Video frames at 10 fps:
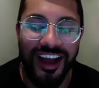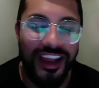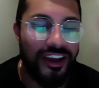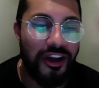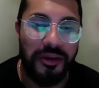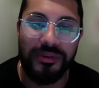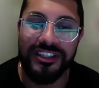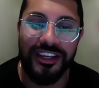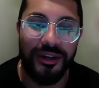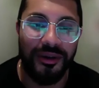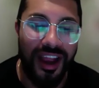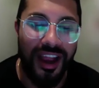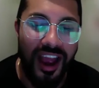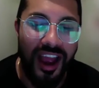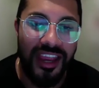100% agree.
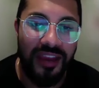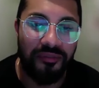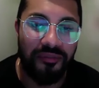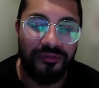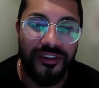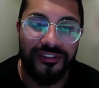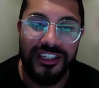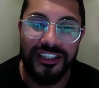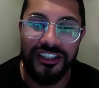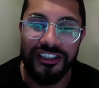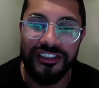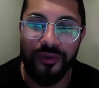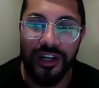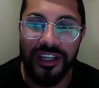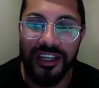I came from 15 years of
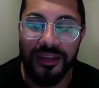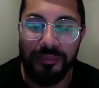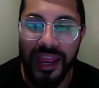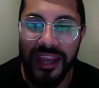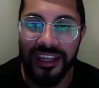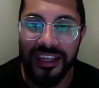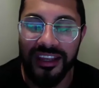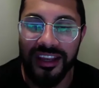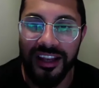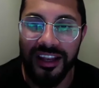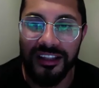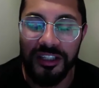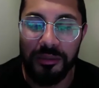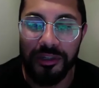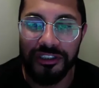working in banking,
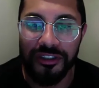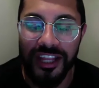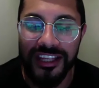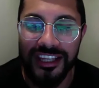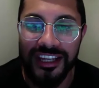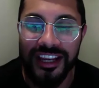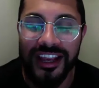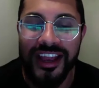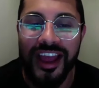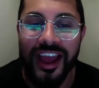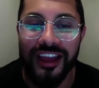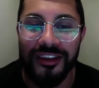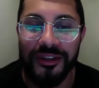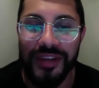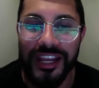commercial lending,
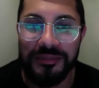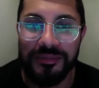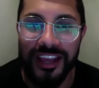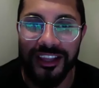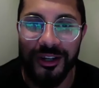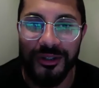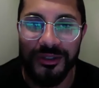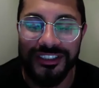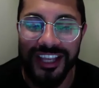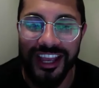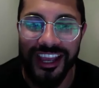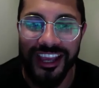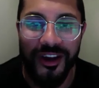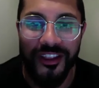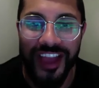doing SBA loans
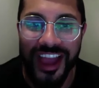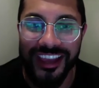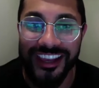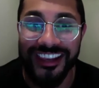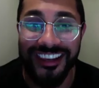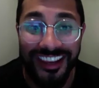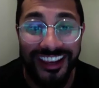and all that. And